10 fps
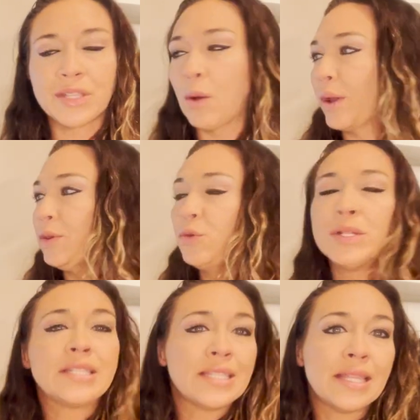That way you
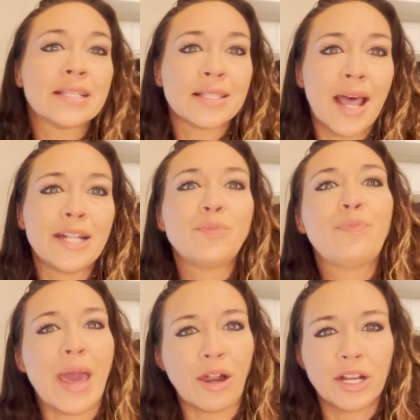can see the slides
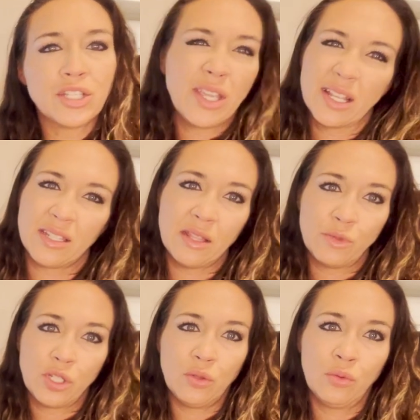better because you can't see
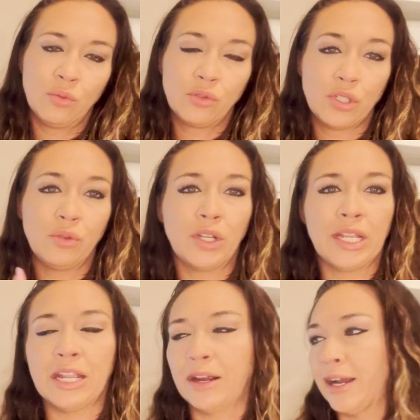them too, too good
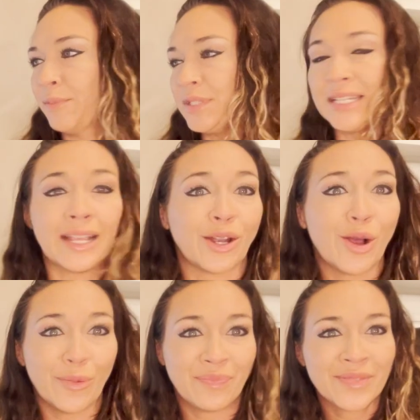here and I'm stuck at
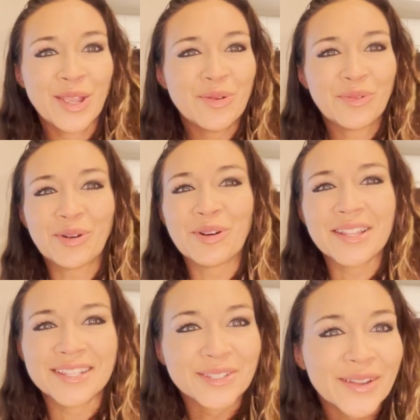home
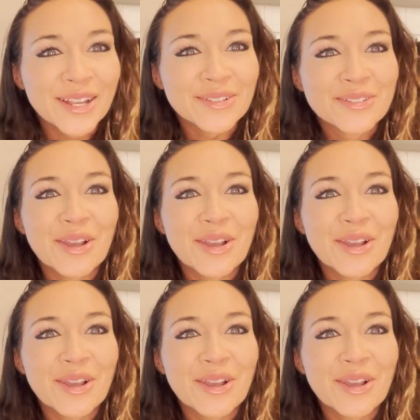recording these videos.